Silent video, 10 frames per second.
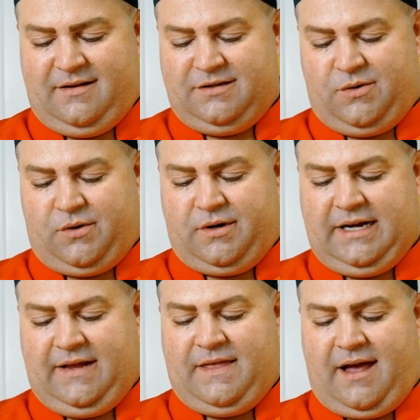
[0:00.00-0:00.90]
So we're going to
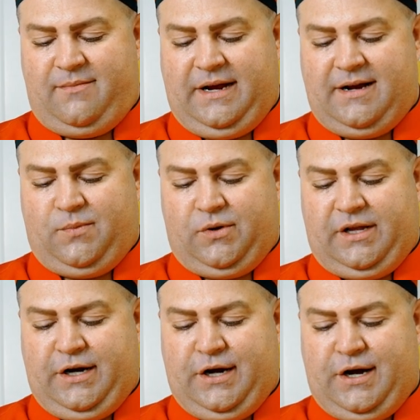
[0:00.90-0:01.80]
get that beat up
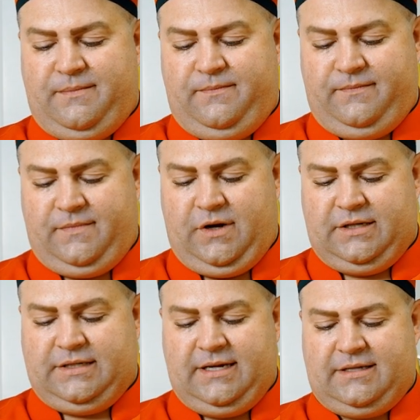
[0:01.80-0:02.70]
really good. You
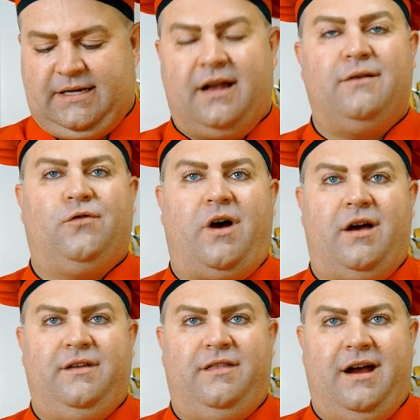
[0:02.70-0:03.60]
can see it's kind of
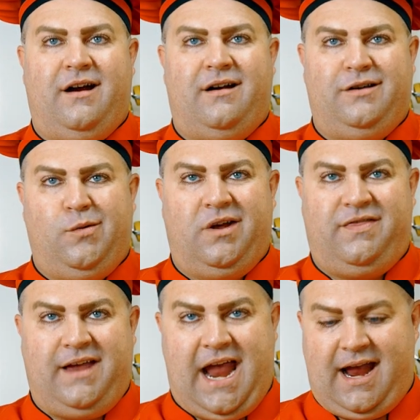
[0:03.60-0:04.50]
frothy there, and you
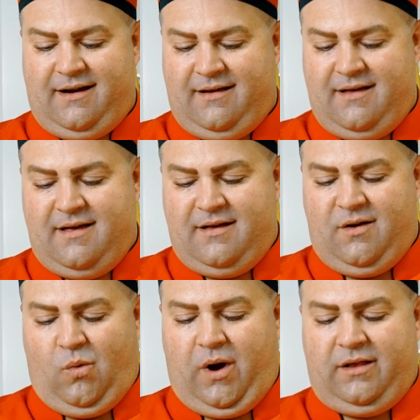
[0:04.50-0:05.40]
want the egg
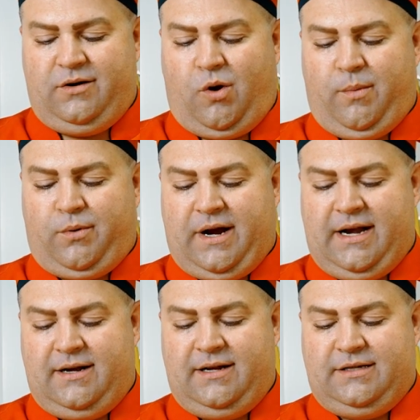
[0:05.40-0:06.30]
well
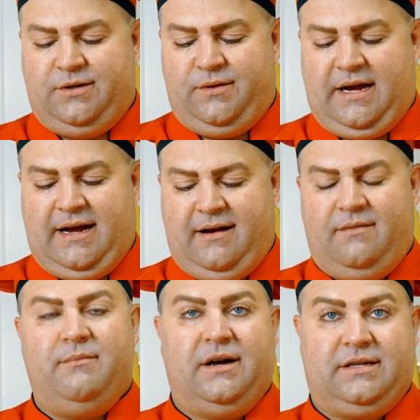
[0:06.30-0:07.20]
incorporated into the
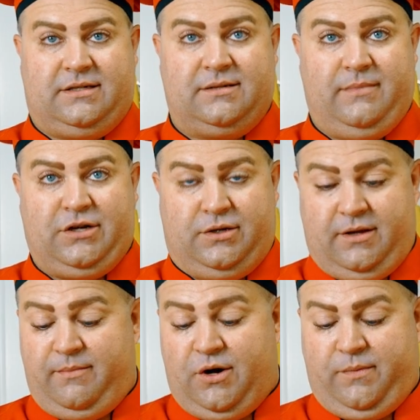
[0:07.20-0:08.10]

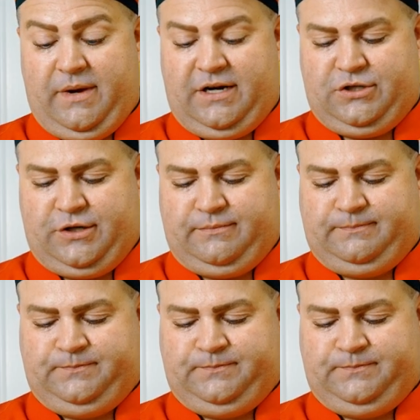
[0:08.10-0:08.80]
the milk mixture.